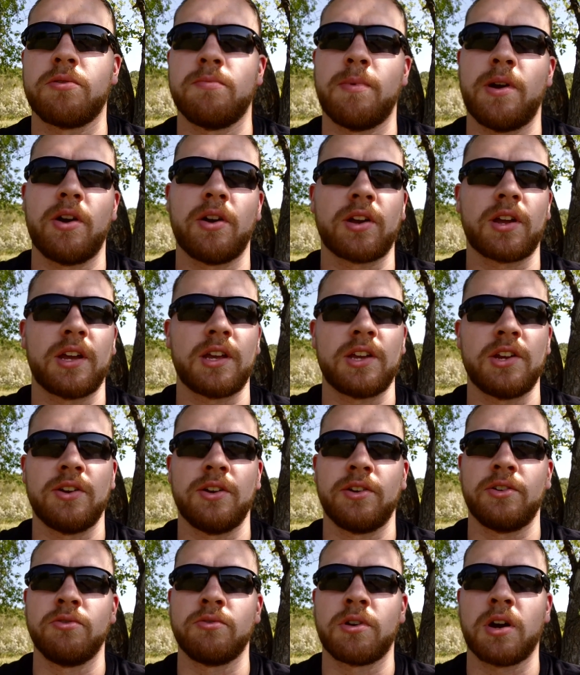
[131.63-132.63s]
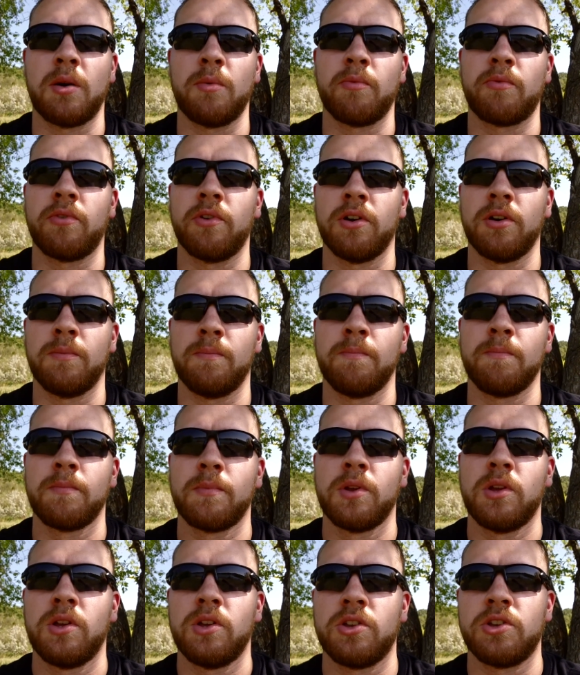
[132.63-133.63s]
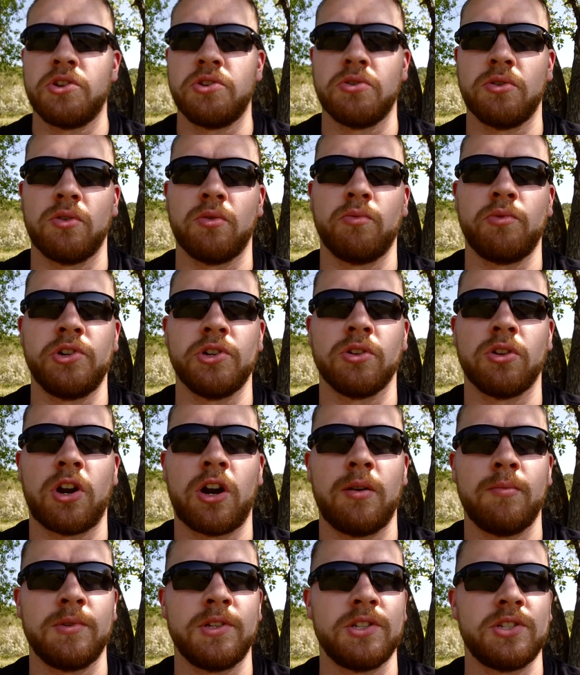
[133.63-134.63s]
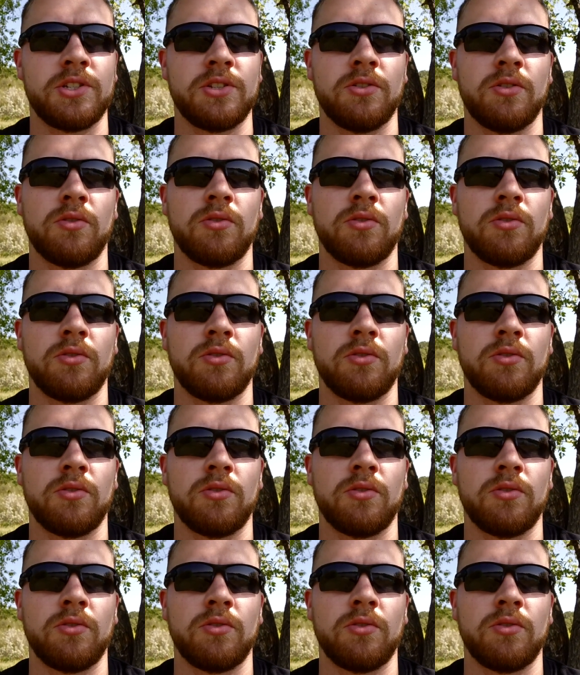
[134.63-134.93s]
America here who come from, real armies,